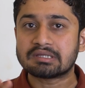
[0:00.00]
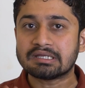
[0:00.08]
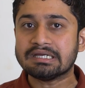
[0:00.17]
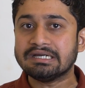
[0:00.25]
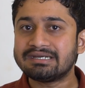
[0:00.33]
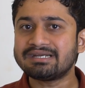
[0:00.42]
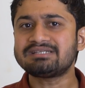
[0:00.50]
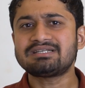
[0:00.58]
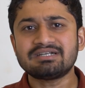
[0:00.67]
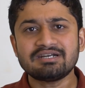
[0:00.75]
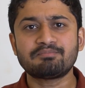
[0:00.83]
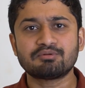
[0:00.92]
the interest rate
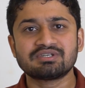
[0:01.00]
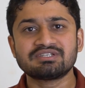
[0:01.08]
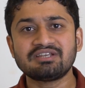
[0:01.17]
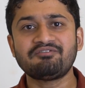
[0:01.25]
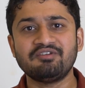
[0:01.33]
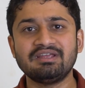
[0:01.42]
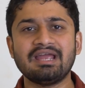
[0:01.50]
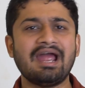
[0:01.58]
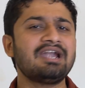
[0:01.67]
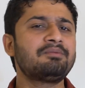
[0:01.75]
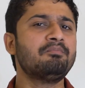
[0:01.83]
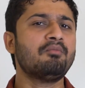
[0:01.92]
and processing fee
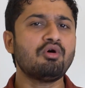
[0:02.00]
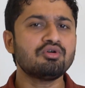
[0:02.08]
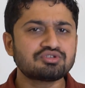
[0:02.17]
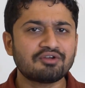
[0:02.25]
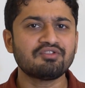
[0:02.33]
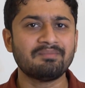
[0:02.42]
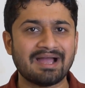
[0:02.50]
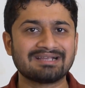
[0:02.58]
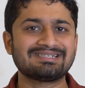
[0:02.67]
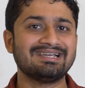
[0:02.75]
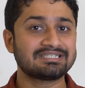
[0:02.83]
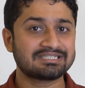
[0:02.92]
at most of the banks,
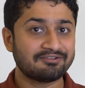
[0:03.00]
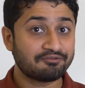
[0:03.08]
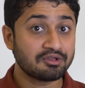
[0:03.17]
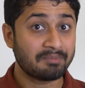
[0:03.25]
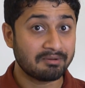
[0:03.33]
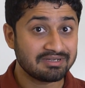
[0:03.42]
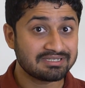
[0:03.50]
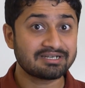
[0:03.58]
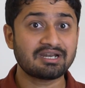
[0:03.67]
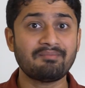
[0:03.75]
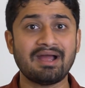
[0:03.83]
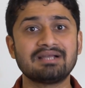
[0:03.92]
except for the public
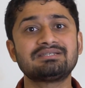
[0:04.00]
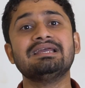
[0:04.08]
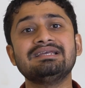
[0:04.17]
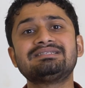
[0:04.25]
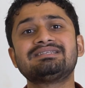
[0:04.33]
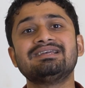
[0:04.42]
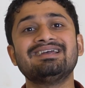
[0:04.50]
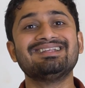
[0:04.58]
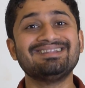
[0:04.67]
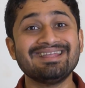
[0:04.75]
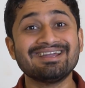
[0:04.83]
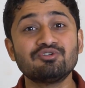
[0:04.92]
sector banks, is
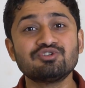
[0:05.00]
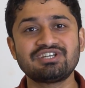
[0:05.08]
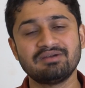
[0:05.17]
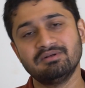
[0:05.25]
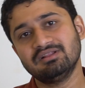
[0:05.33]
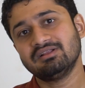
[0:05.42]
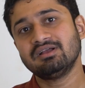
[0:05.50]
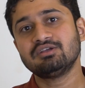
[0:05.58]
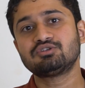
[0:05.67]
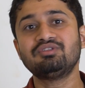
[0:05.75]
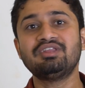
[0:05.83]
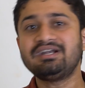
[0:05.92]
negotiable.
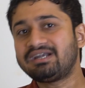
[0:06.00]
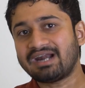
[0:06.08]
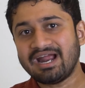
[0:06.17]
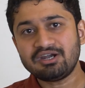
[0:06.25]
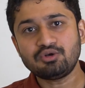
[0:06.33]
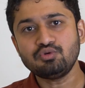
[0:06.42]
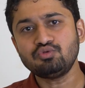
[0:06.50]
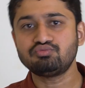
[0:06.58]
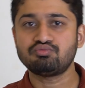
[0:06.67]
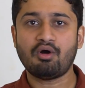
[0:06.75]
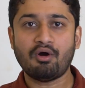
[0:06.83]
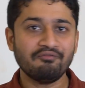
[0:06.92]
So they try to
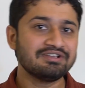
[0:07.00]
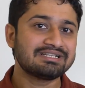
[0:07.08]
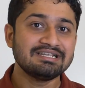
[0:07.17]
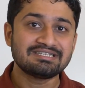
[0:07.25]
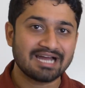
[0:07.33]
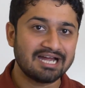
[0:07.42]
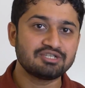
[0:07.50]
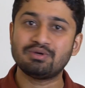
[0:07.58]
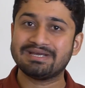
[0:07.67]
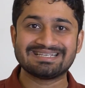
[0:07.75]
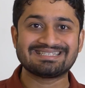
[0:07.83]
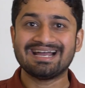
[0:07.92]
obviously charge you
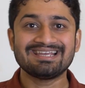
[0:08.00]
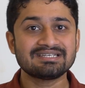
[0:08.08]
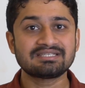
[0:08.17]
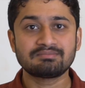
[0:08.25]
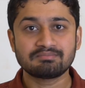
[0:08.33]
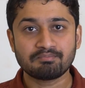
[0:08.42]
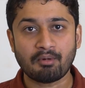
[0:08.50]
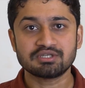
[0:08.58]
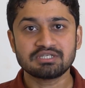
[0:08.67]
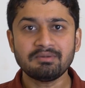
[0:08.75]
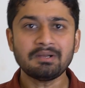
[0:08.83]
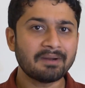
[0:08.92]
as high as
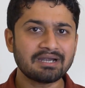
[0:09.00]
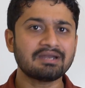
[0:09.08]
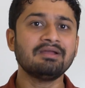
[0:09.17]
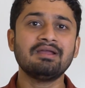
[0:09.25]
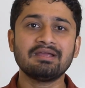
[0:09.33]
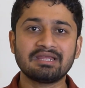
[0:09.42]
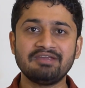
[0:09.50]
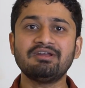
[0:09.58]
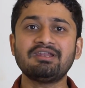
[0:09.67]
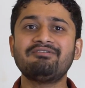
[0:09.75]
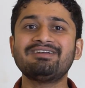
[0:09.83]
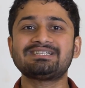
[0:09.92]
possible, but given
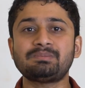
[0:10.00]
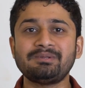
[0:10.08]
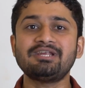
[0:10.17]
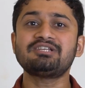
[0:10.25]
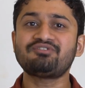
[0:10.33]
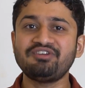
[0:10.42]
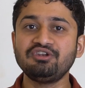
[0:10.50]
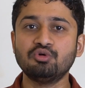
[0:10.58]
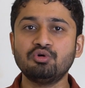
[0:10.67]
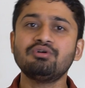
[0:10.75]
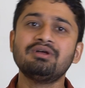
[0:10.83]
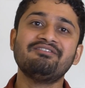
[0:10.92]
our experience, we
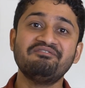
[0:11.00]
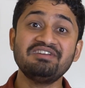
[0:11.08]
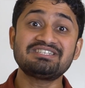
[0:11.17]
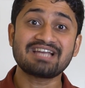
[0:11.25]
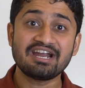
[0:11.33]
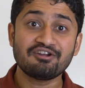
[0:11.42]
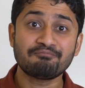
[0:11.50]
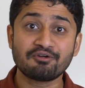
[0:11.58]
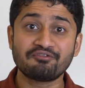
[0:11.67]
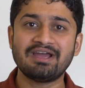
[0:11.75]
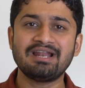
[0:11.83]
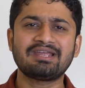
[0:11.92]
know which kind of
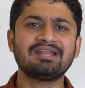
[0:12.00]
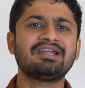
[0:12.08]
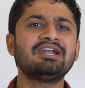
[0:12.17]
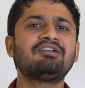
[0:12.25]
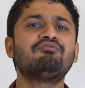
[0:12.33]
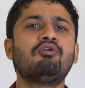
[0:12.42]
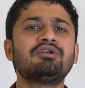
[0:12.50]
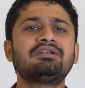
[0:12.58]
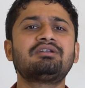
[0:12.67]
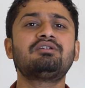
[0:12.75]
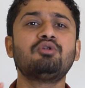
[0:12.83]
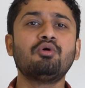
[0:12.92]
profile can get what
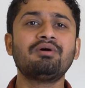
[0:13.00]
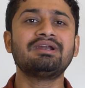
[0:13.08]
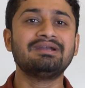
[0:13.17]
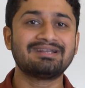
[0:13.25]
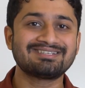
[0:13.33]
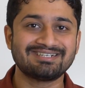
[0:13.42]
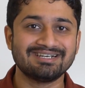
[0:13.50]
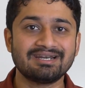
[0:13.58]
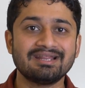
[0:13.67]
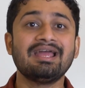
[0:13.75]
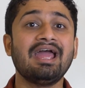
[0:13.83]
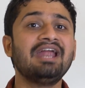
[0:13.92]
lower interest rate,
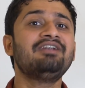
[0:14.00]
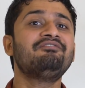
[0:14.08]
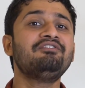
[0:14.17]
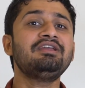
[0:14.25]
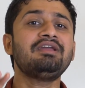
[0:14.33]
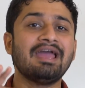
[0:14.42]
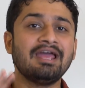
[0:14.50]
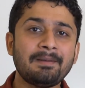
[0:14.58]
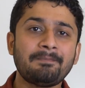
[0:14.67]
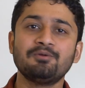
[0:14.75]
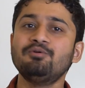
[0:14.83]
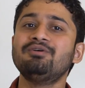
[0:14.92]
and we
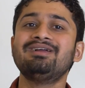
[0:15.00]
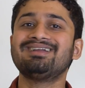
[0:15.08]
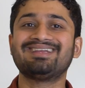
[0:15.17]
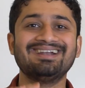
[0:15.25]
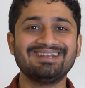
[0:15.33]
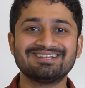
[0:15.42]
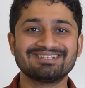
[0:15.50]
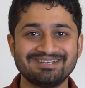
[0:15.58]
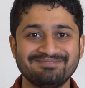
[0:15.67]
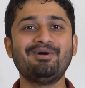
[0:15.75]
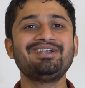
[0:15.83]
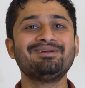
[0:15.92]
help you getting the same.
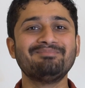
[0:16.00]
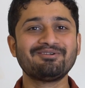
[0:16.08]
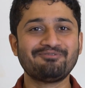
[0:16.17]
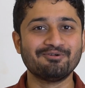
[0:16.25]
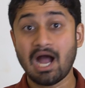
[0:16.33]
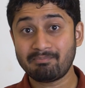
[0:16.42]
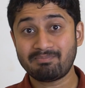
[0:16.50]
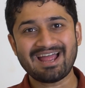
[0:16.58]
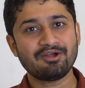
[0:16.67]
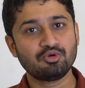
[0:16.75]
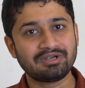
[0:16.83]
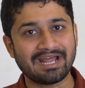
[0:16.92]
Point number 4, apply
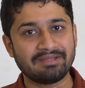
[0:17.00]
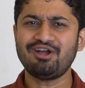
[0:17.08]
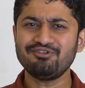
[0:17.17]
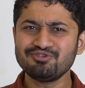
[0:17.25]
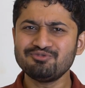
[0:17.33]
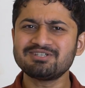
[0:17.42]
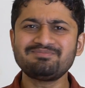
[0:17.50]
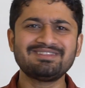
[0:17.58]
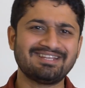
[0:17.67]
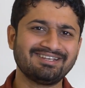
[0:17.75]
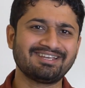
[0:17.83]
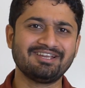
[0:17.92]
on time. Now you must be
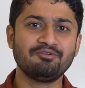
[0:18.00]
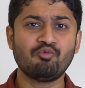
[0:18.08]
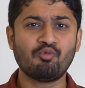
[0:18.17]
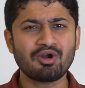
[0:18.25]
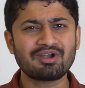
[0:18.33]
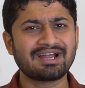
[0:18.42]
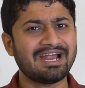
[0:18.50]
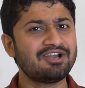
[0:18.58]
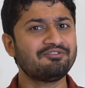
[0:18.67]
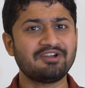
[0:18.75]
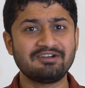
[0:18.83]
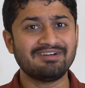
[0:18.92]
thinking, what kind
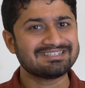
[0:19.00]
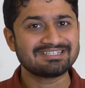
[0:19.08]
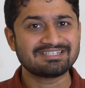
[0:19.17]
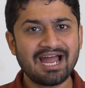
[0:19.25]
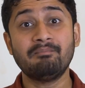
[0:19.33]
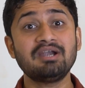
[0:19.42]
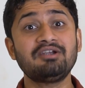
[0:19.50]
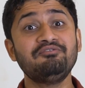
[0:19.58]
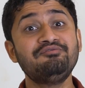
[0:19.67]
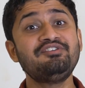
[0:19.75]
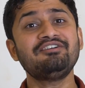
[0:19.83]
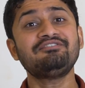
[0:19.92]
of advice is that? But
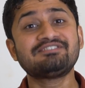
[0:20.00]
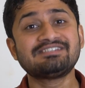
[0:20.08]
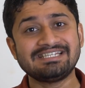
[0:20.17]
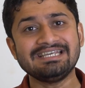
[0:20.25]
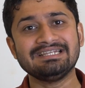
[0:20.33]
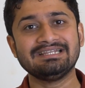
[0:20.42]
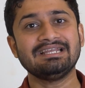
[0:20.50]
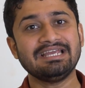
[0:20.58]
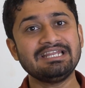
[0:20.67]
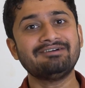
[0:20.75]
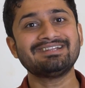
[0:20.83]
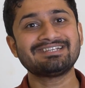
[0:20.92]
we have seen in
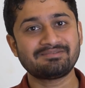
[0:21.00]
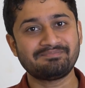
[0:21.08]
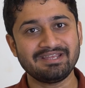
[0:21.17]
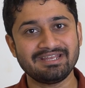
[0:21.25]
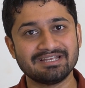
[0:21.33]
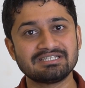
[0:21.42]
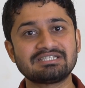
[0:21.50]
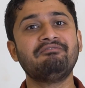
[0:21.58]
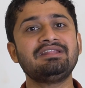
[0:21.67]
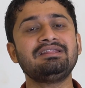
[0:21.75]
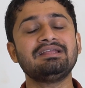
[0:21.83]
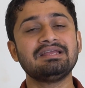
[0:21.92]
our experience
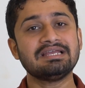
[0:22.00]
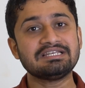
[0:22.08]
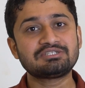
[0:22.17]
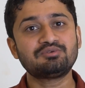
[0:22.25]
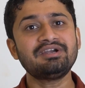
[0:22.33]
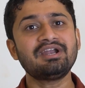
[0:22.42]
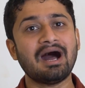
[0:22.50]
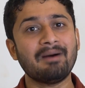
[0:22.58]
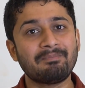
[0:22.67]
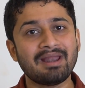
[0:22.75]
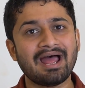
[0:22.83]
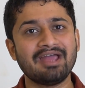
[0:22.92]
when students
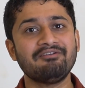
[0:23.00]
apply